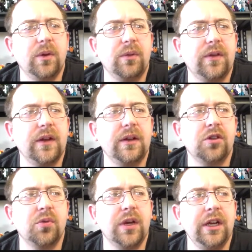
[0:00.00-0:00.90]
we were
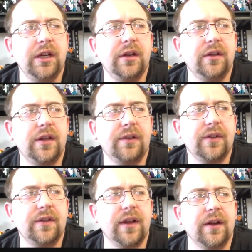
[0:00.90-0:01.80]
seeing green
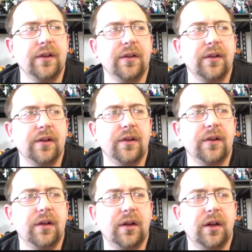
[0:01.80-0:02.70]
Devastator
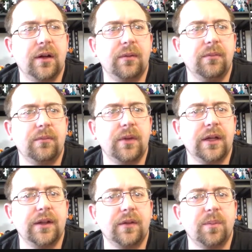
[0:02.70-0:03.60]
um,
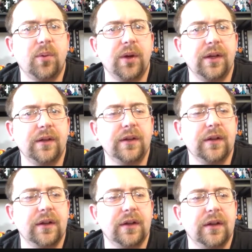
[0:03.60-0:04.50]
at this
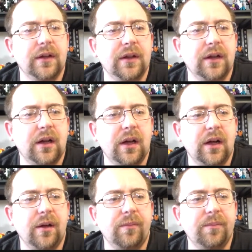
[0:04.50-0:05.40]
point.
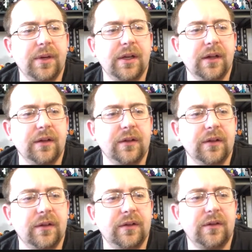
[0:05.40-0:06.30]
Um,
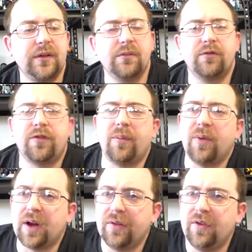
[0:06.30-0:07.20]
because
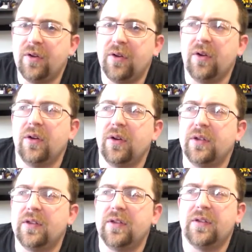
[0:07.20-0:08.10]
from what I've
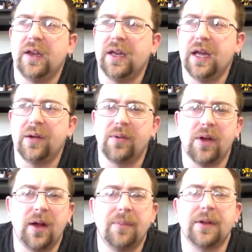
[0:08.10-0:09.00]
heard, the San Diego
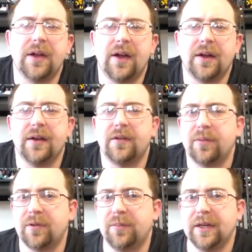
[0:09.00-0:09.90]
Comic Con is
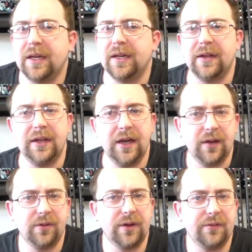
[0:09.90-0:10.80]
supposed to be getting the
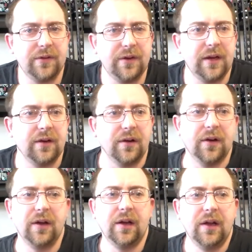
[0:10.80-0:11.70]
yellow Devastator,